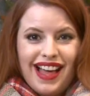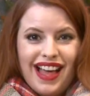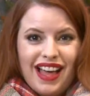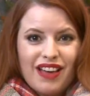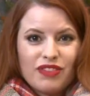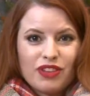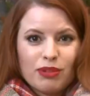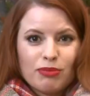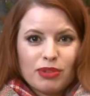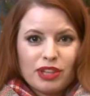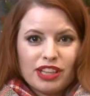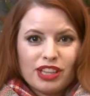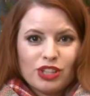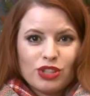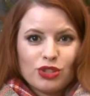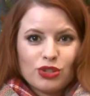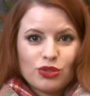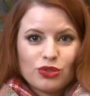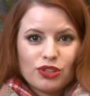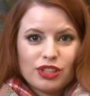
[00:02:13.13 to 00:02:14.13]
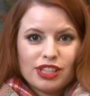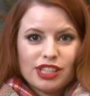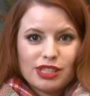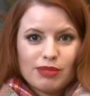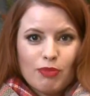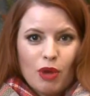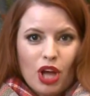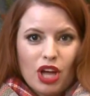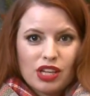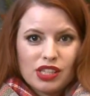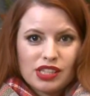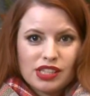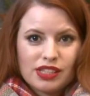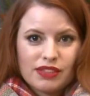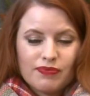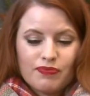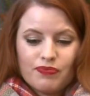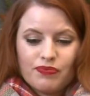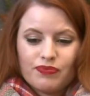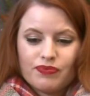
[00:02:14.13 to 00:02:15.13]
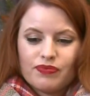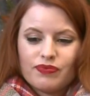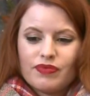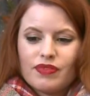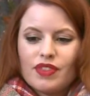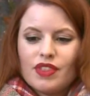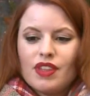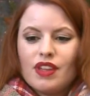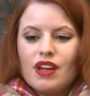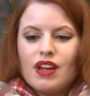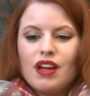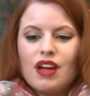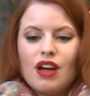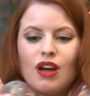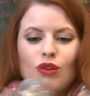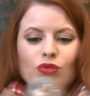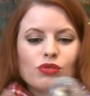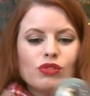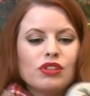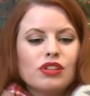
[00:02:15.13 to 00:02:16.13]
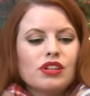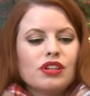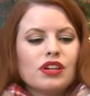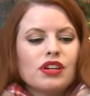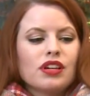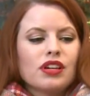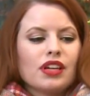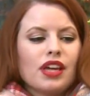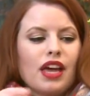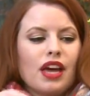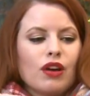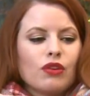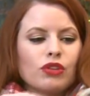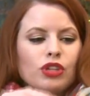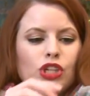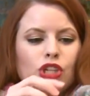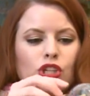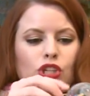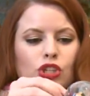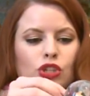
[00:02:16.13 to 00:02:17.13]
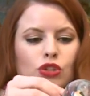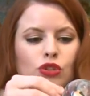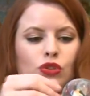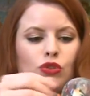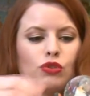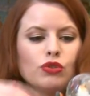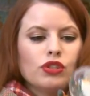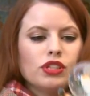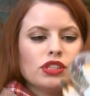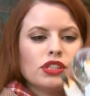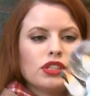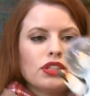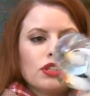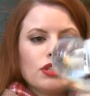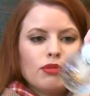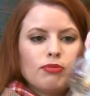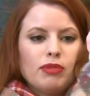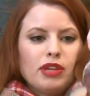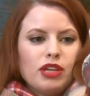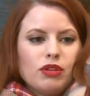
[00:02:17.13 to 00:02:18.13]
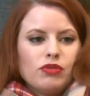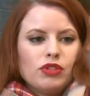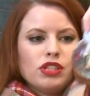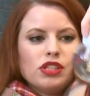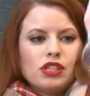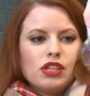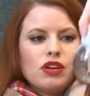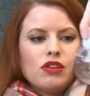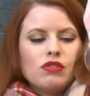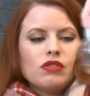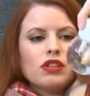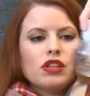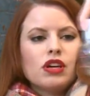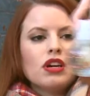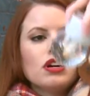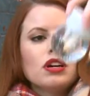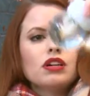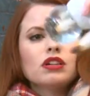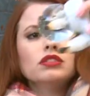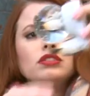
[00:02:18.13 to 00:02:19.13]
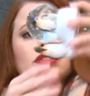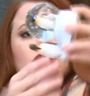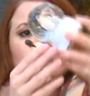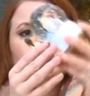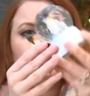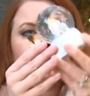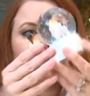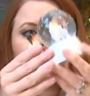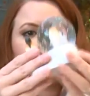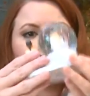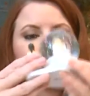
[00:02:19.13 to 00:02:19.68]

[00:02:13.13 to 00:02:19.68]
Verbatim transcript: I've completely destroyed this box. Oh, look how cute. It's a little penguin snow globe.